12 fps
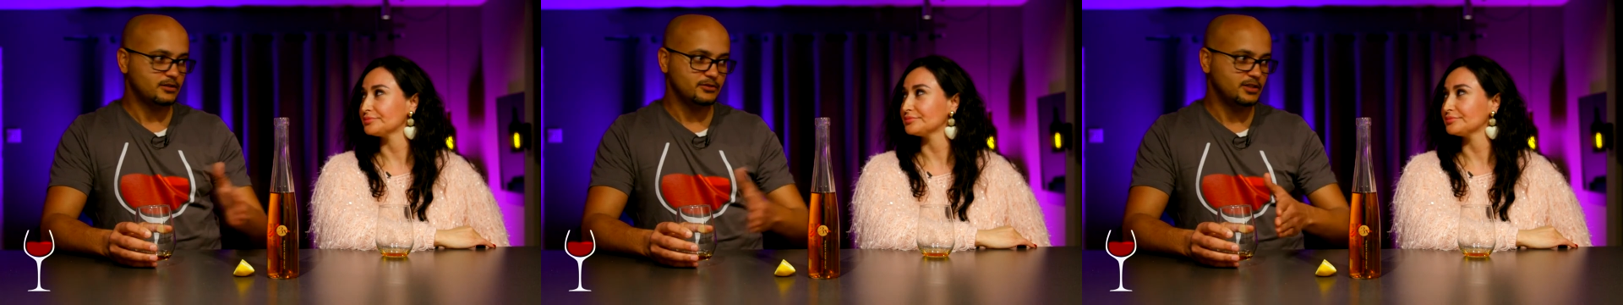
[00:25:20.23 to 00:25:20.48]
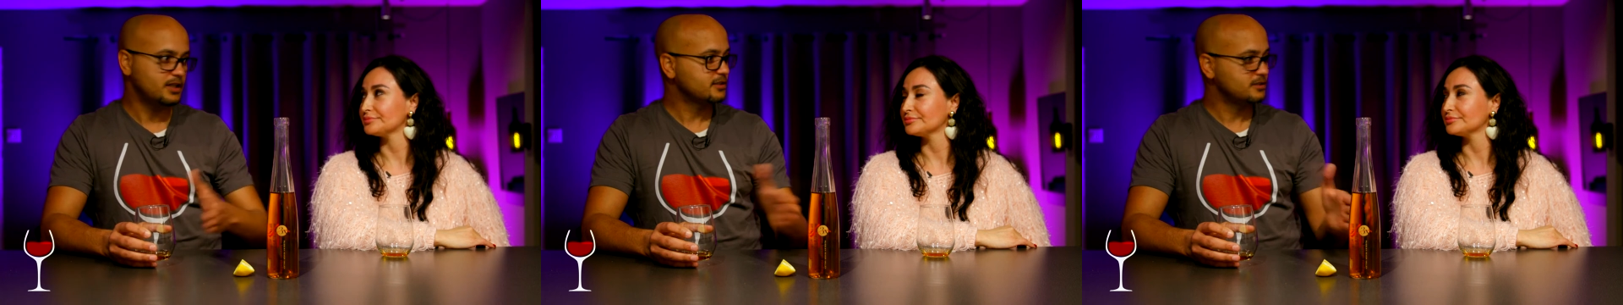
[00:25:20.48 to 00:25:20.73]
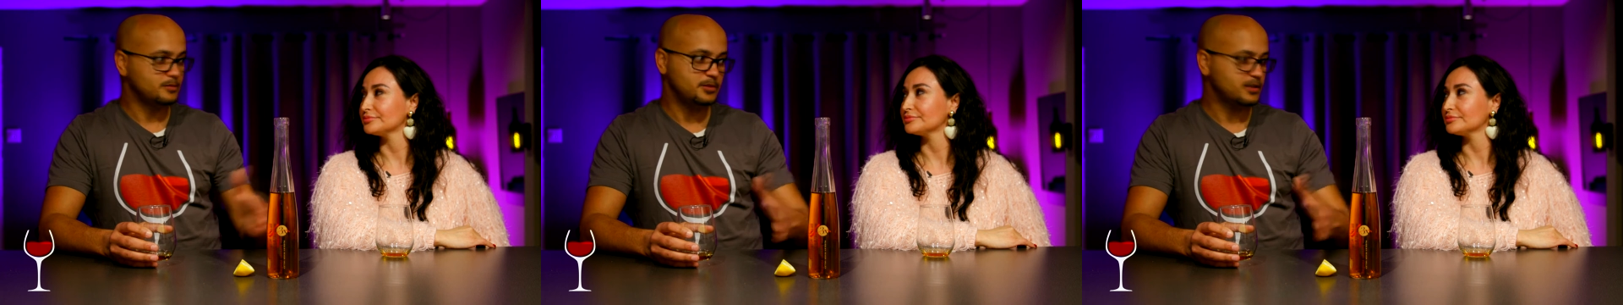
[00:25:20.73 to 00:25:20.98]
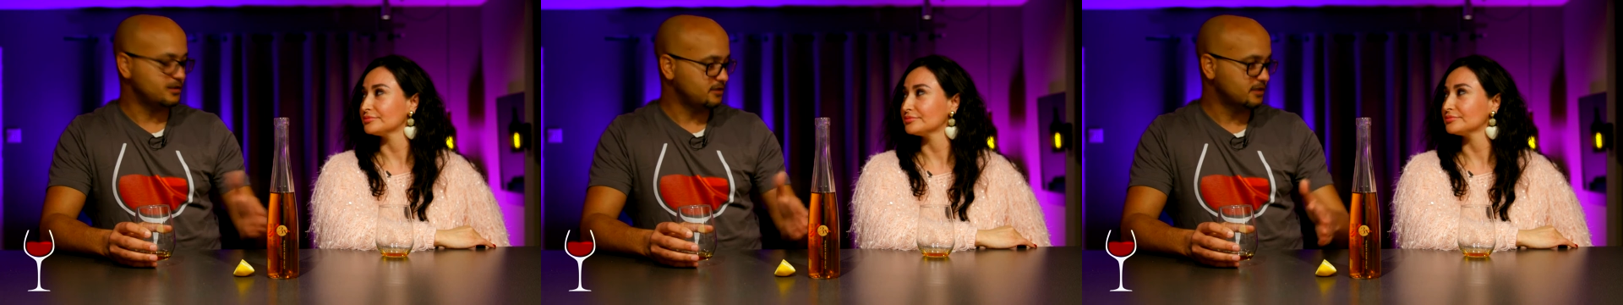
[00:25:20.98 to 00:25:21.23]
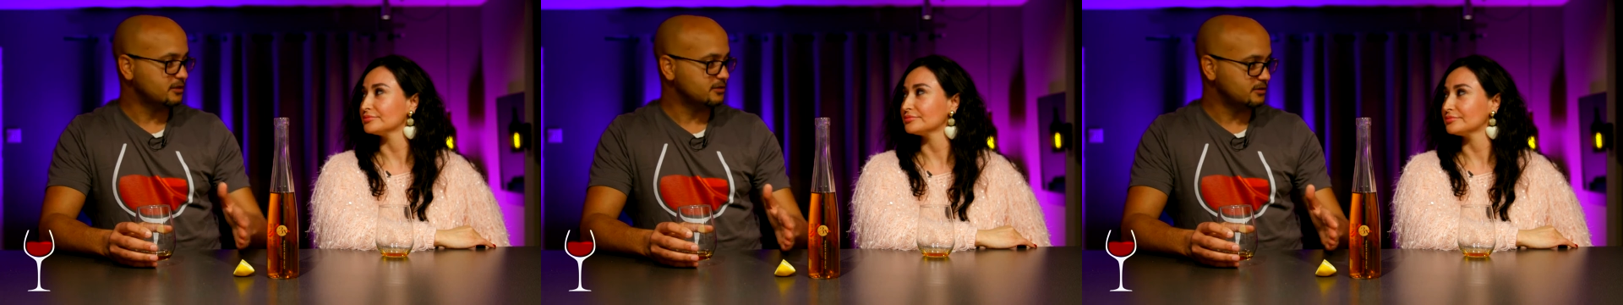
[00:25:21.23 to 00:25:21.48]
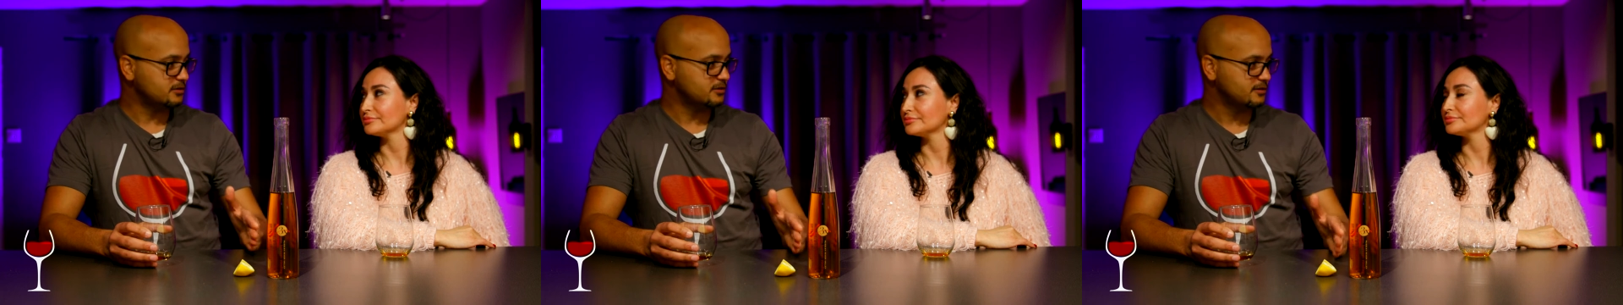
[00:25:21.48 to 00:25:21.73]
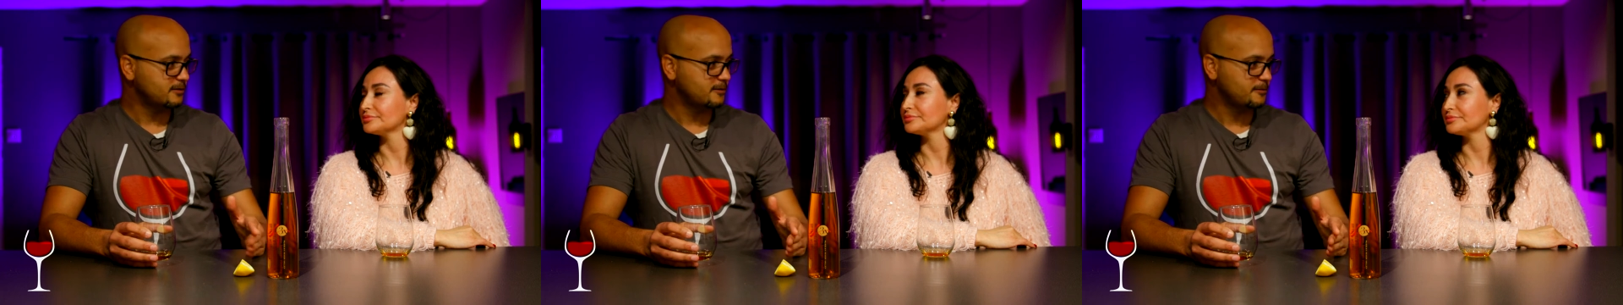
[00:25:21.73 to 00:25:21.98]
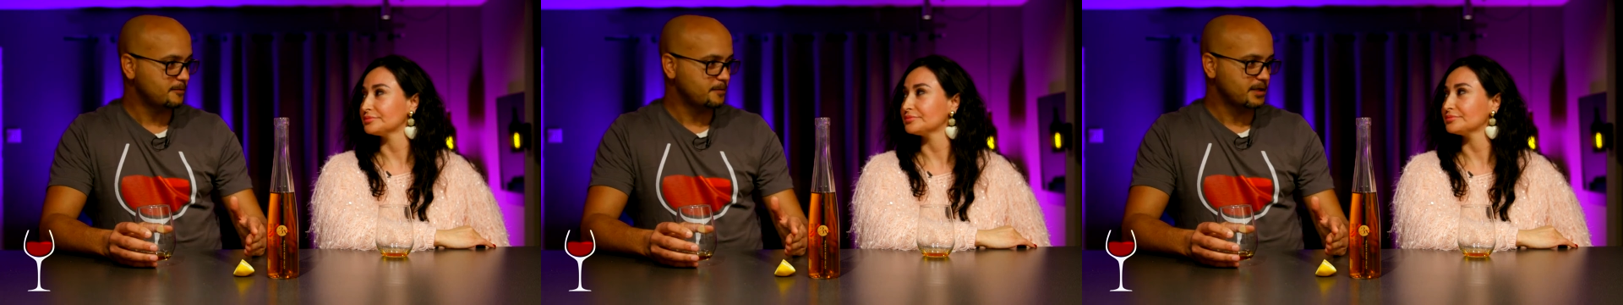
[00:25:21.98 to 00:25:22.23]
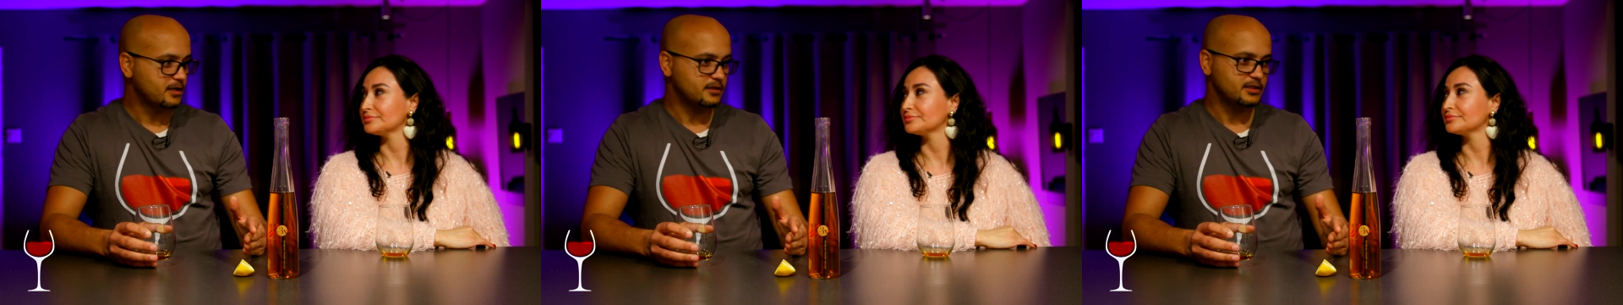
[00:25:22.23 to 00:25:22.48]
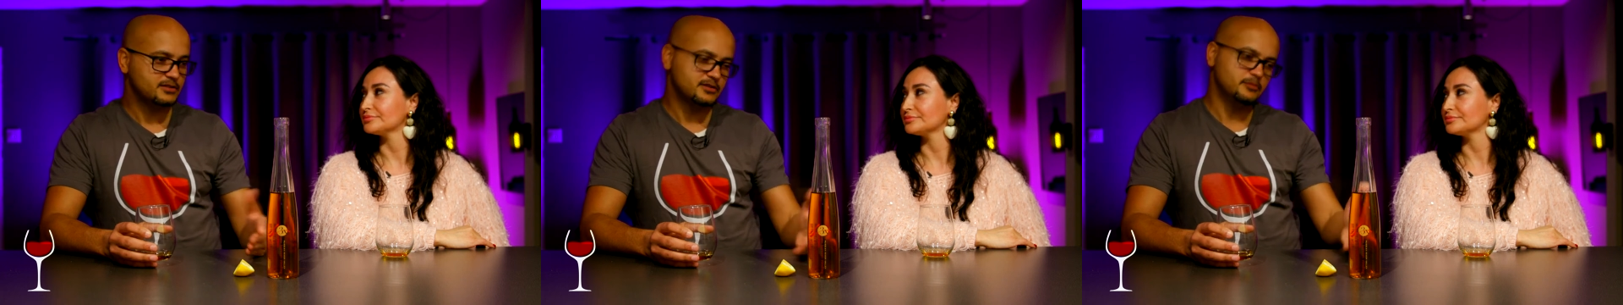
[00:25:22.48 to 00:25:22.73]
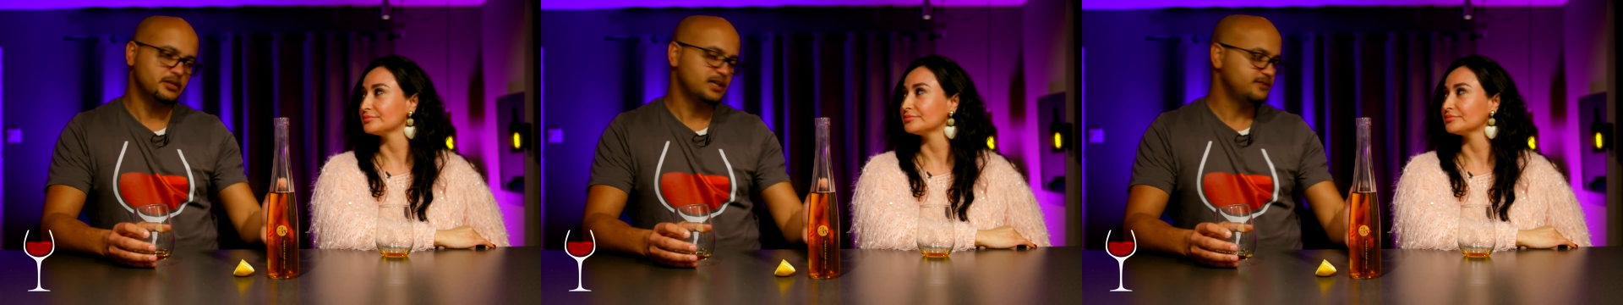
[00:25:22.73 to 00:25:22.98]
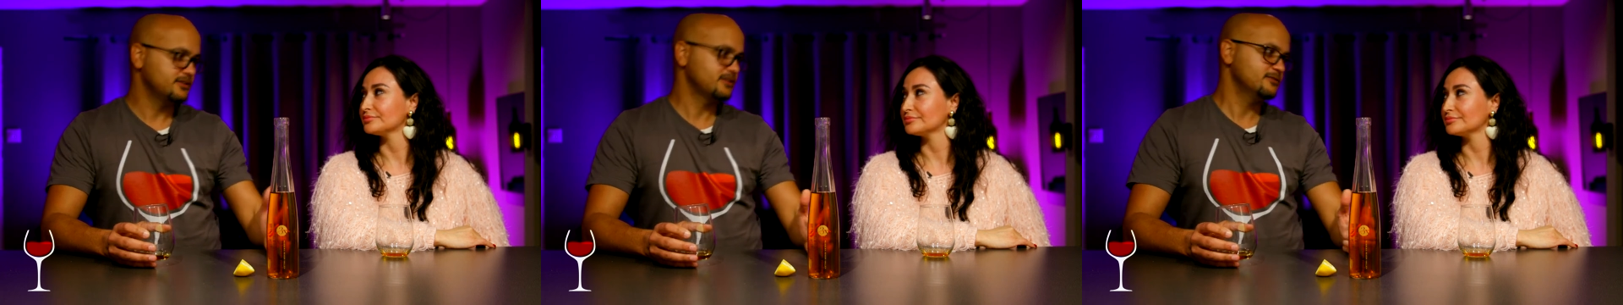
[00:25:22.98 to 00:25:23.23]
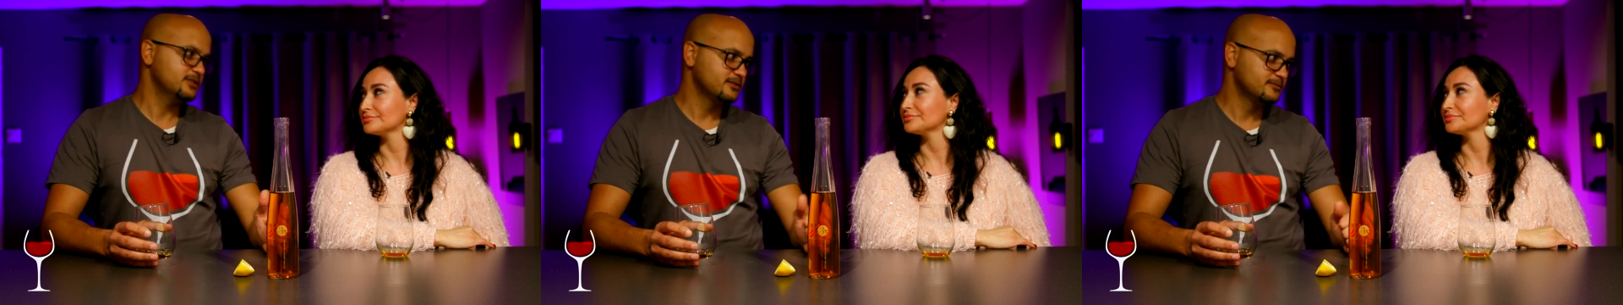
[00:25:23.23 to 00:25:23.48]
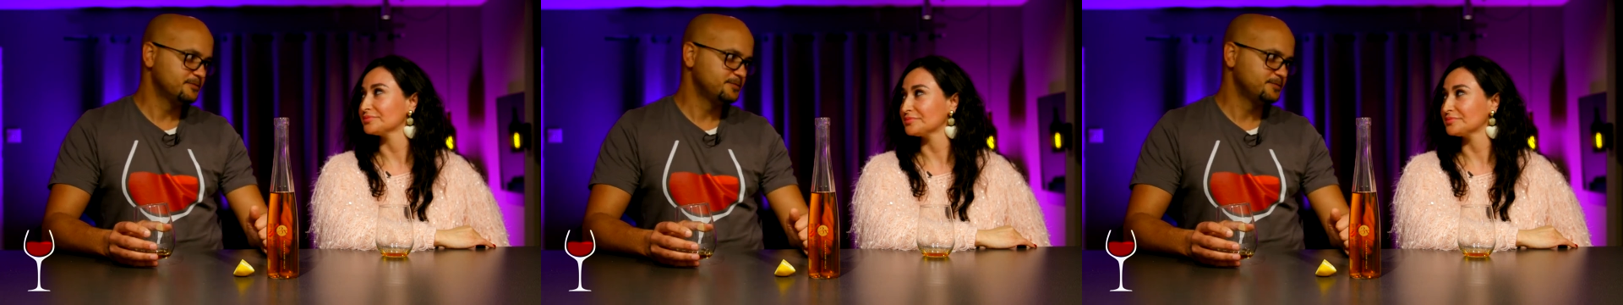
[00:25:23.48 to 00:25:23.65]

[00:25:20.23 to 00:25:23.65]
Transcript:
Speaker 1: are not going to be identical. And that's the magic of it,